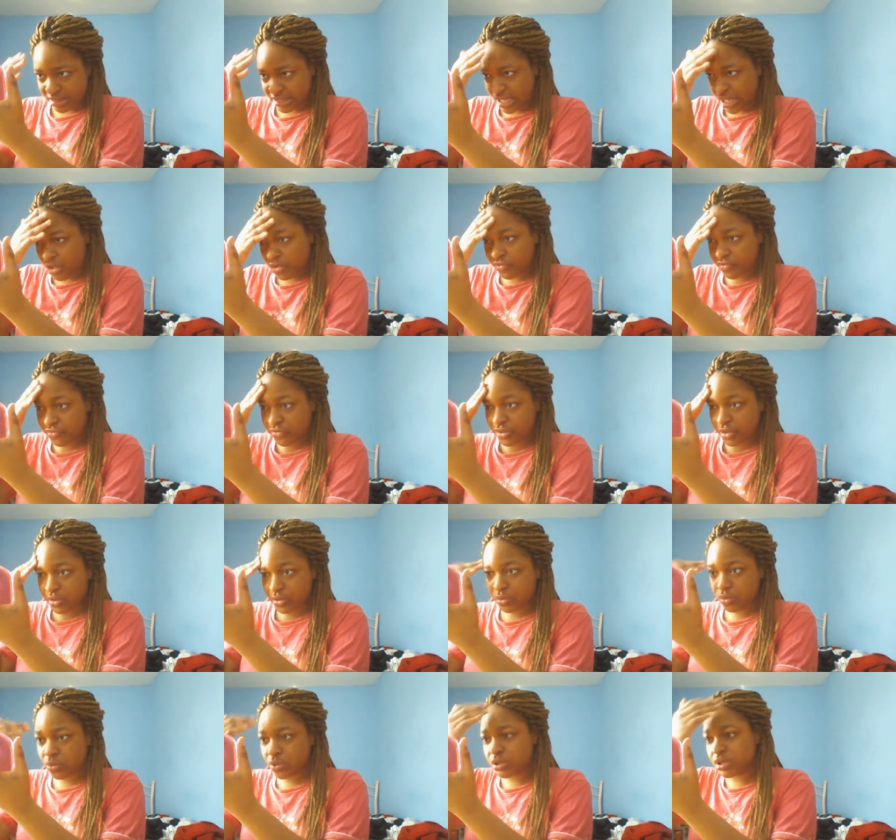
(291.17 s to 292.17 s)
self
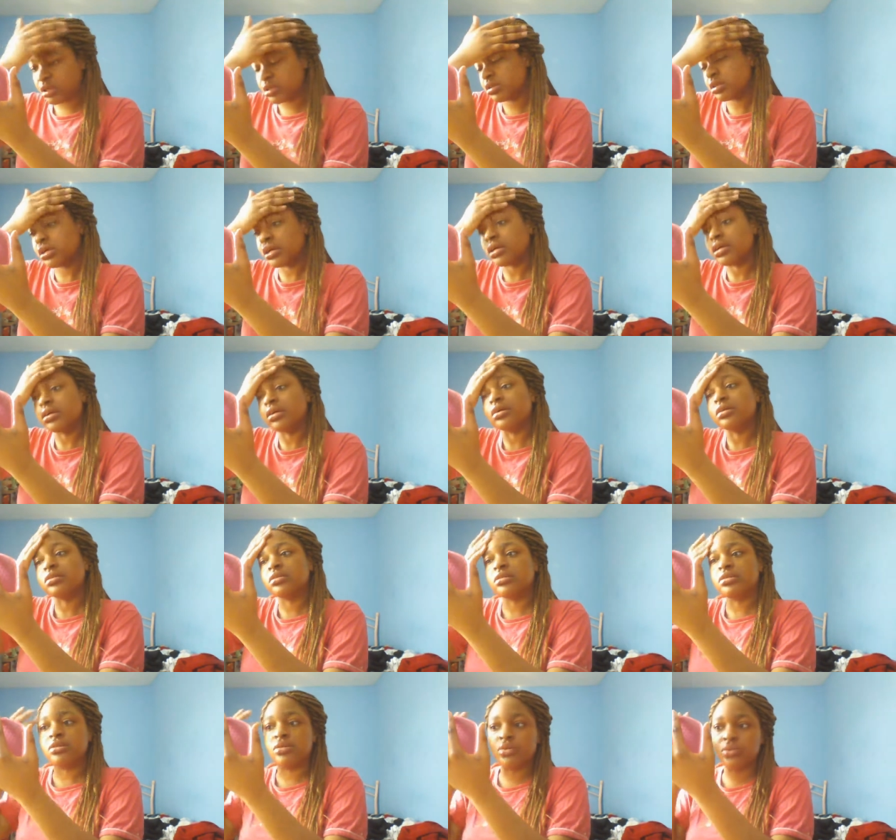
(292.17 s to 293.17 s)
wouldn't
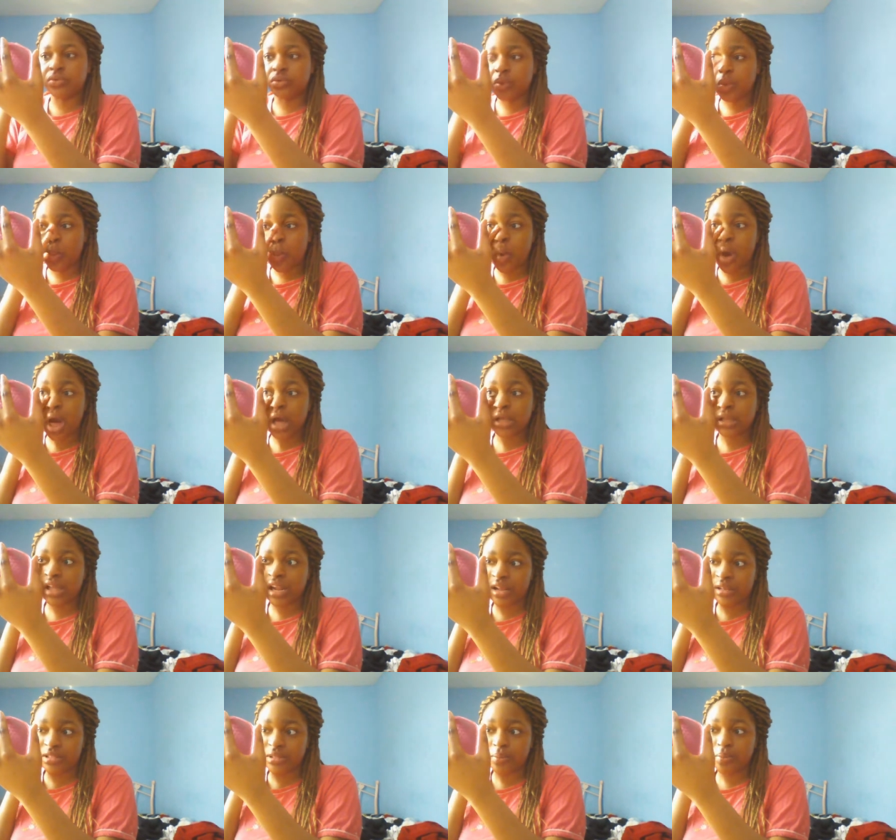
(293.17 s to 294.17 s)
do the work
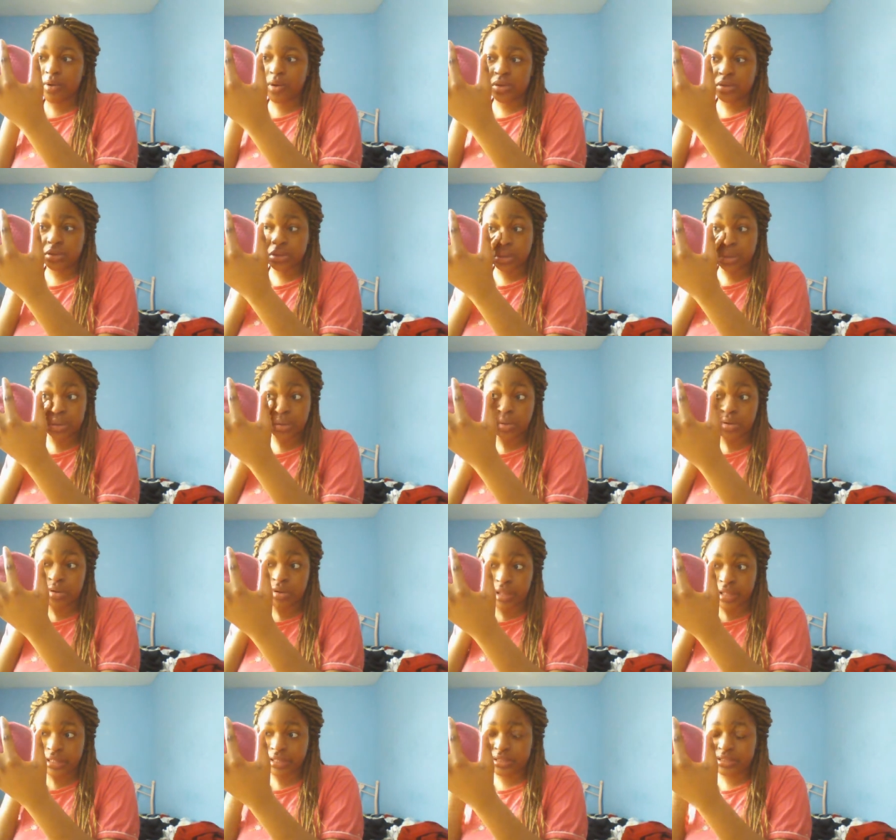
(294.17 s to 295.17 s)
that I'm supposed to
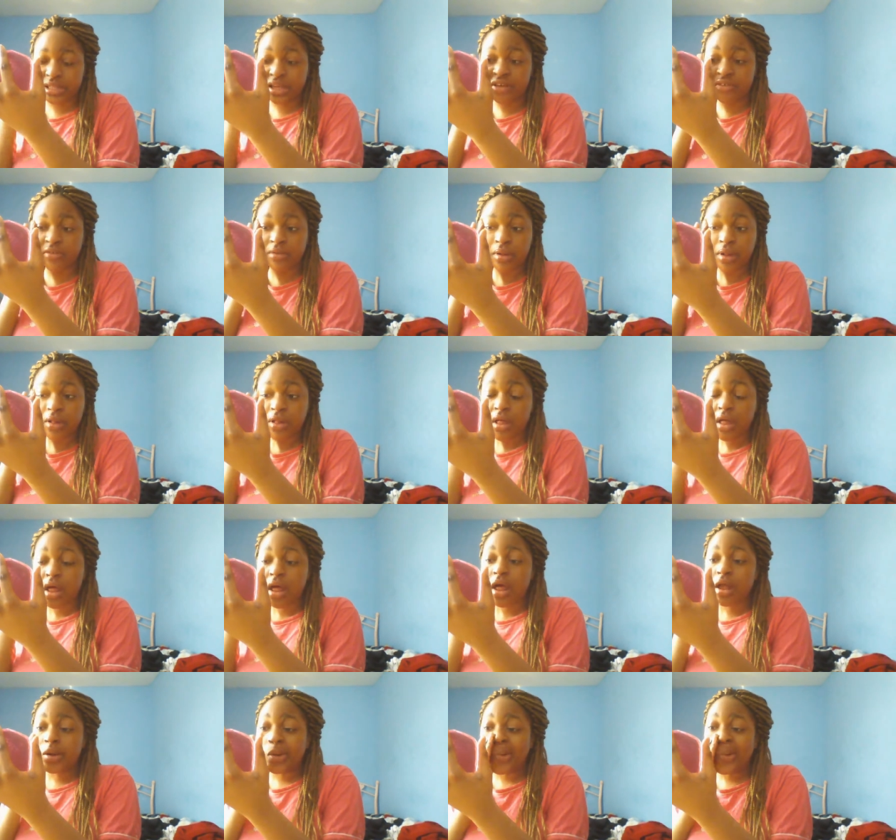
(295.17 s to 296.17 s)
do, and so
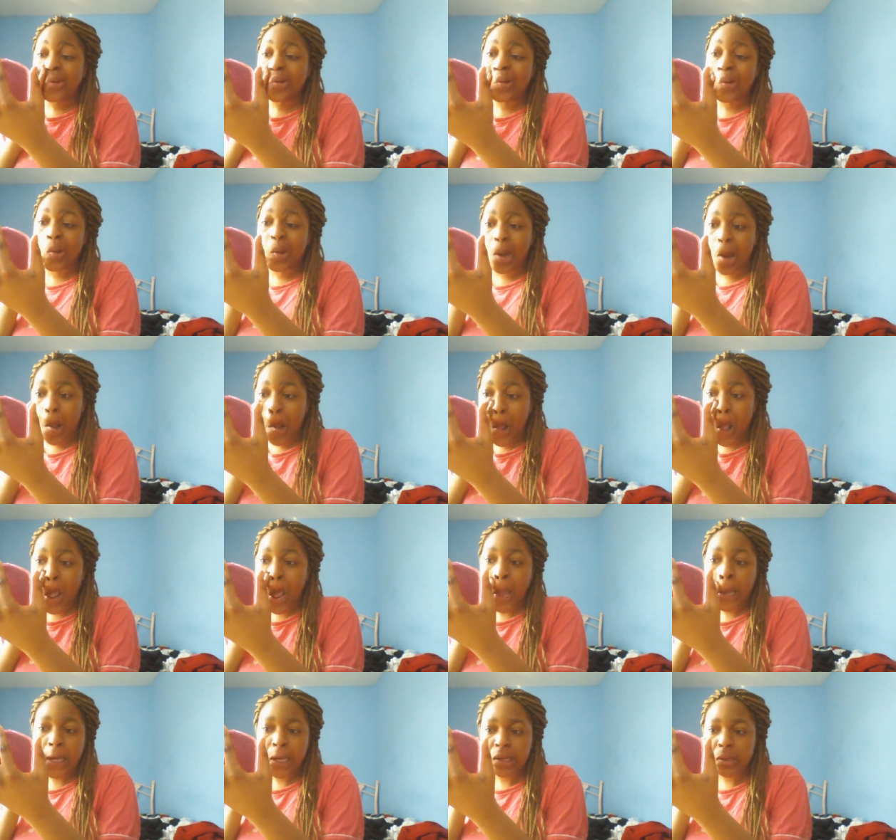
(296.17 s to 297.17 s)
do
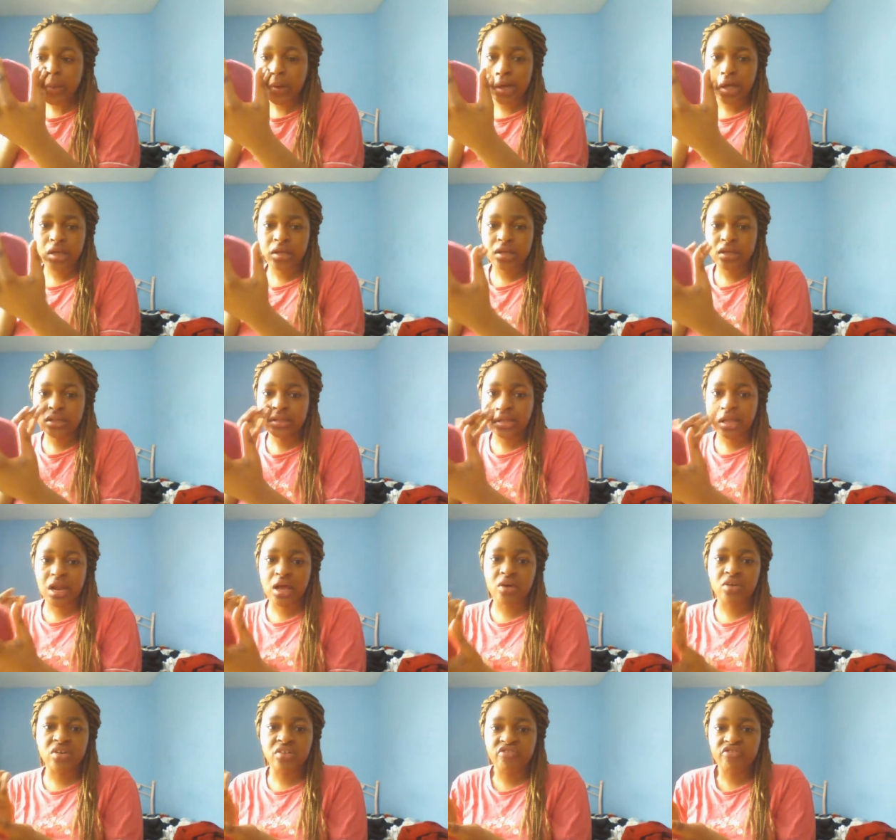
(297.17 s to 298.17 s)
other work that
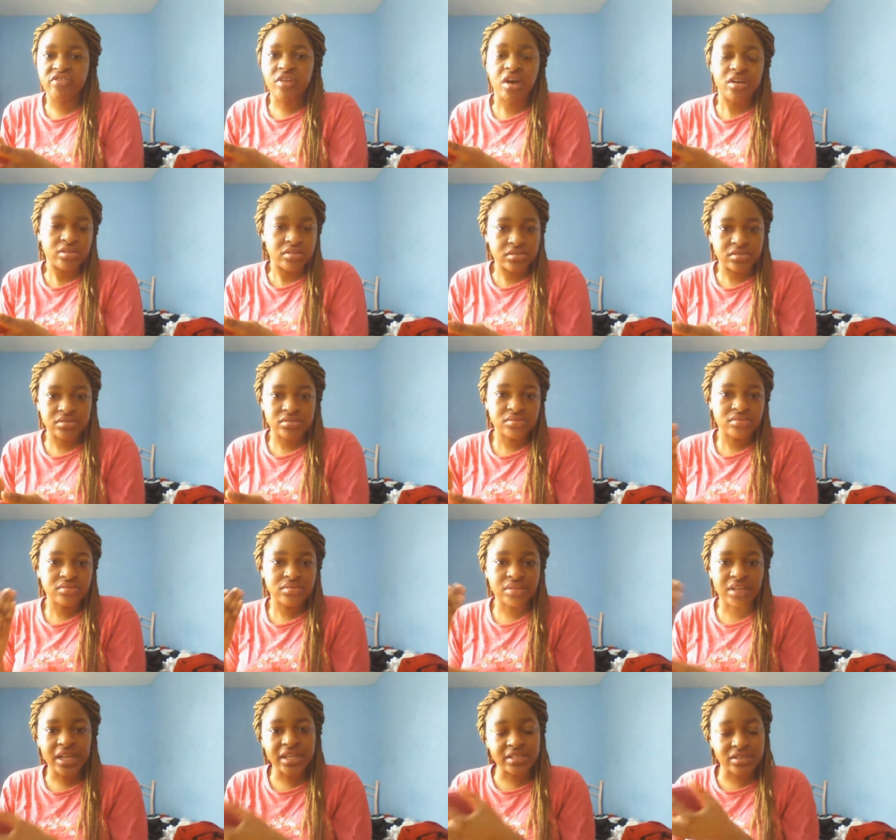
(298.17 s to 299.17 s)
I could have done
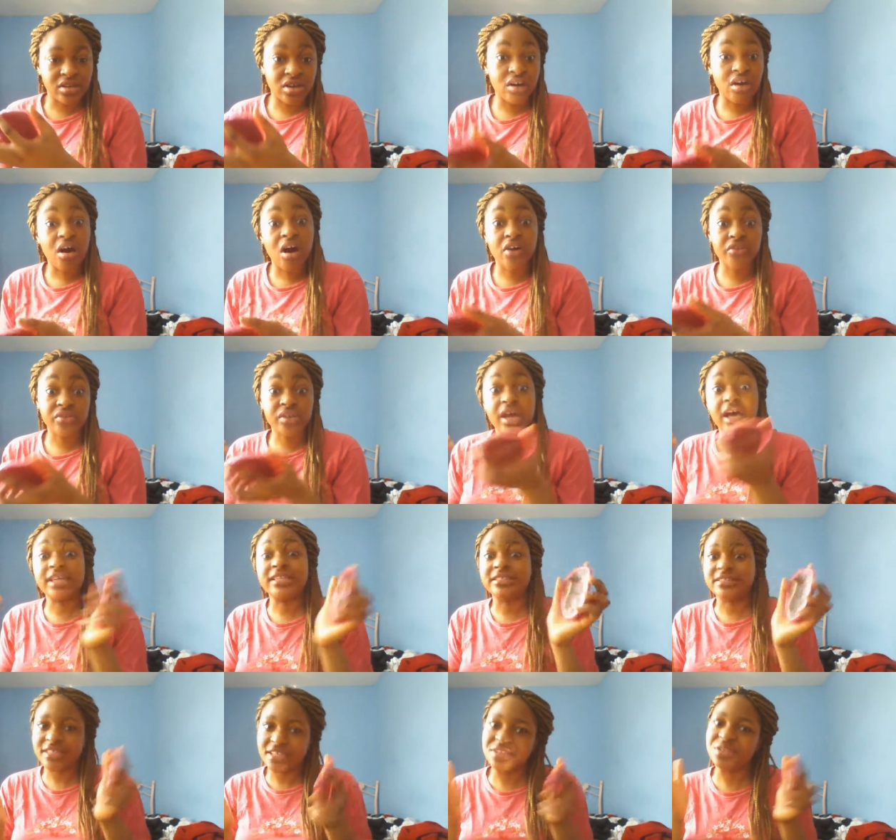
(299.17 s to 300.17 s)
later after
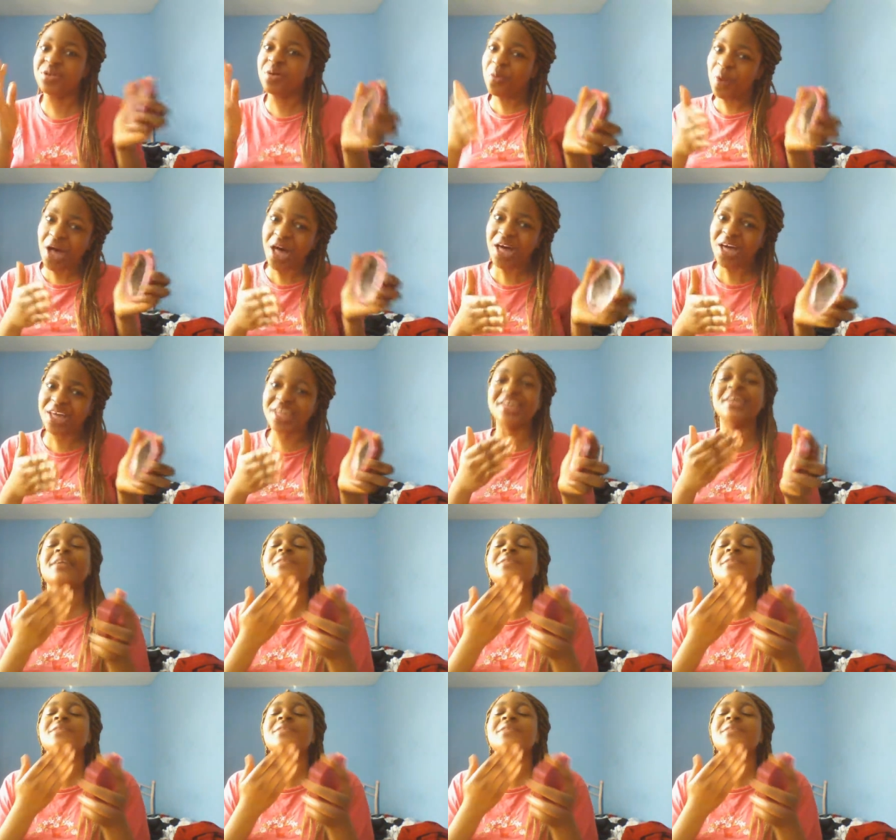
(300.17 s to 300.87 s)
I did the work.